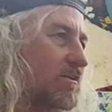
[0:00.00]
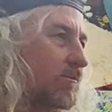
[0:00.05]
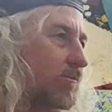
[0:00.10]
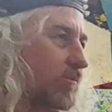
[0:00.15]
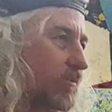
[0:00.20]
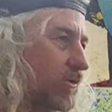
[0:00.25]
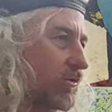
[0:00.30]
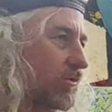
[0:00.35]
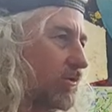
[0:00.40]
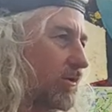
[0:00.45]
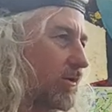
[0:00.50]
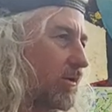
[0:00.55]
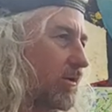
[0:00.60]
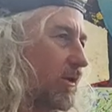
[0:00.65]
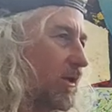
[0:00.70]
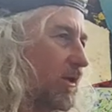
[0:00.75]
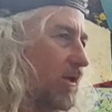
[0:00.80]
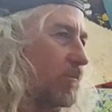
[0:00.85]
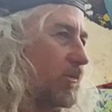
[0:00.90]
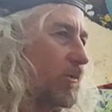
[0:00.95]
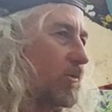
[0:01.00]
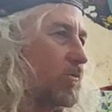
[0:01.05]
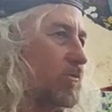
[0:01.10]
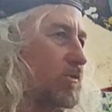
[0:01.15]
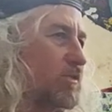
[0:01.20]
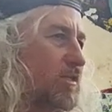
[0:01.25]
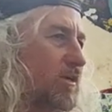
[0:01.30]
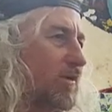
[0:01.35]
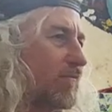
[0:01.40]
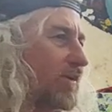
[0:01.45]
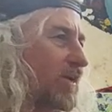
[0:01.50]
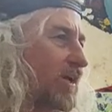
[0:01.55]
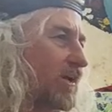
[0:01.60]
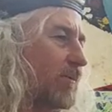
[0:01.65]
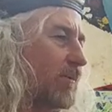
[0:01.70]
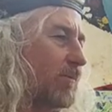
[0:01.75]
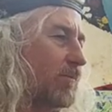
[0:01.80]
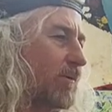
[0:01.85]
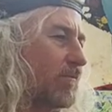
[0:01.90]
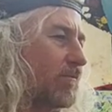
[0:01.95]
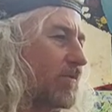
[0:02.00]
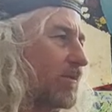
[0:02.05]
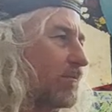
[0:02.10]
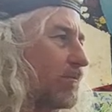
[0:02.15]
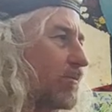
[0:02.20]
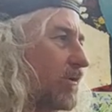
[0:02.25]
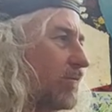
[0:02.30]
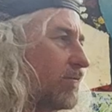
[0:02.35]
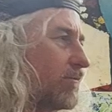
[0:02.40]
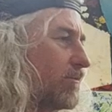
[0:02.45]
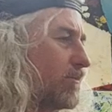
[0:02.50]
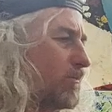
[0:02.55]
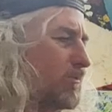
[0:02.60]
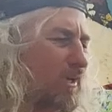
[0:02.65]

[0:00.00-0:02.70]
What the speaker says: in beauty, because something can be perfectly beautiful,